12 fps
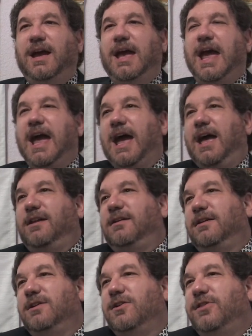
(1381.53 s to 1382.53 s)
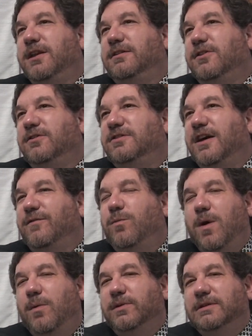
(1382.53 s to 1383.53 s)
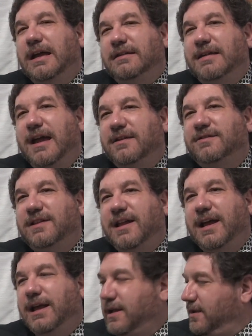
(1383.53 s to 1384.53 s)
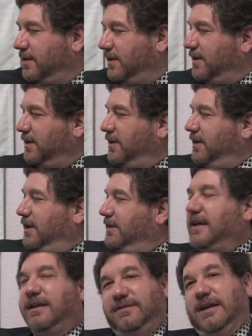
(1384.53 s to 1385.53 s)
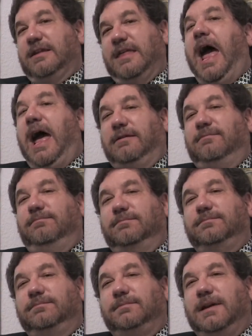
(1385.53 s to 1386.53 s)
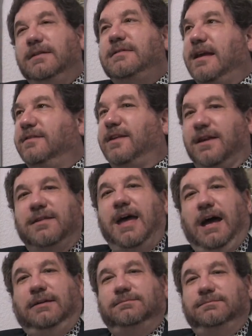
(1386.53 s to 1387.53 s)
and you think to yourself, what would that taste like? It tastes like that. It tastes like that.